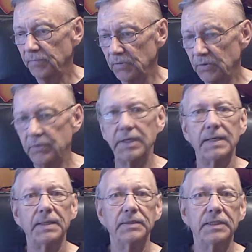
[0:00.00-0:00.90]
do
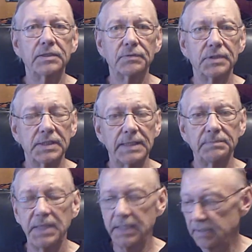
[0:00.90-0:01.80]
this was an
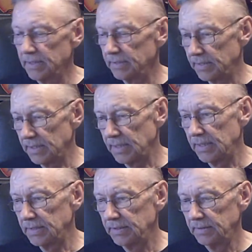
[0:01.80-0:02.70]
update
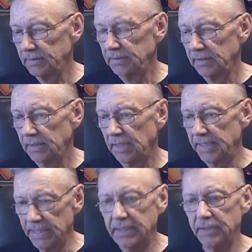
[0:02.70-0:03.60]
that I
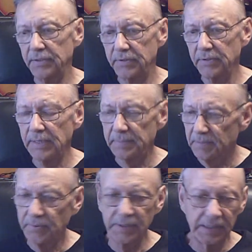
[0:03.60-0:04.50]
needed to do. I've been
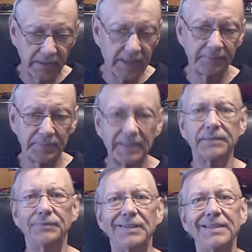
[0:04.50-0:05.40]
putting it off because
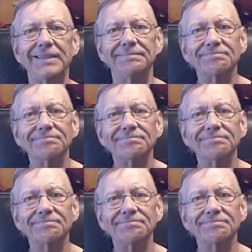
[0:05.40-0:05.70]
really,